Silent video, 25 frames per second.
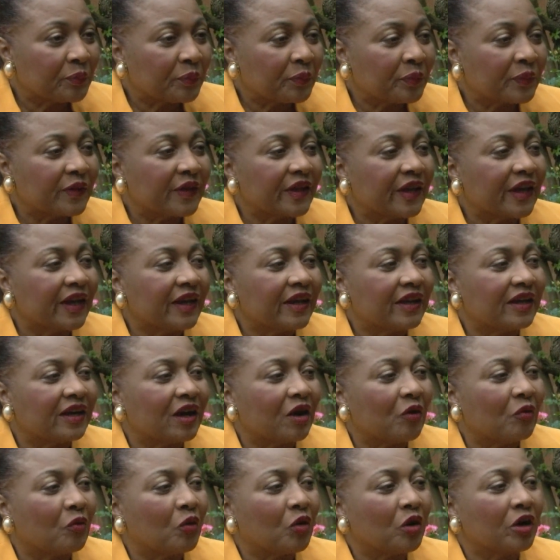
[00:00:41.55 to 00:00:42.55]
Then
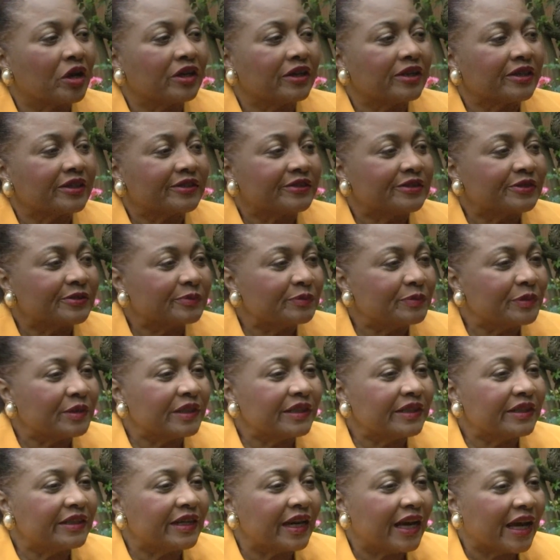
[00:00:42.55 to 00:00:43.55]
I wanted to
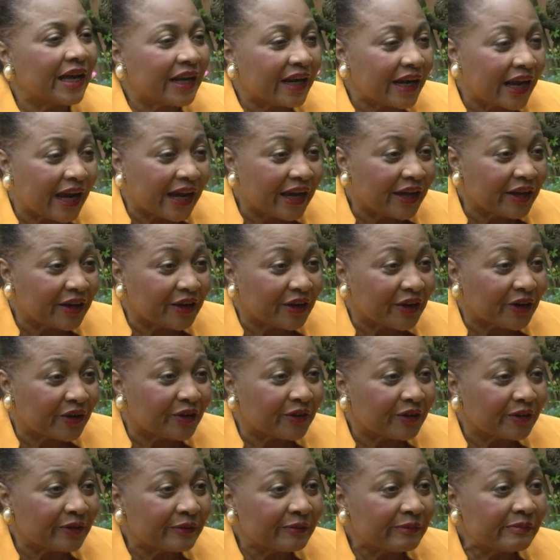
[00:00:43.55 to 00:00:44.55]
be an
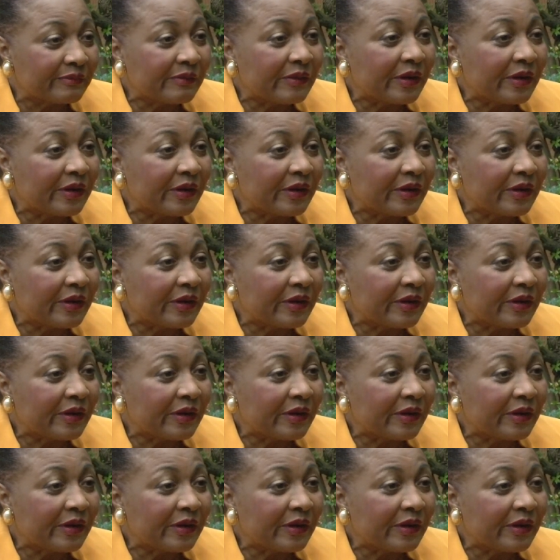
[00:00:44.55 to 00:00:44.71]
anchor.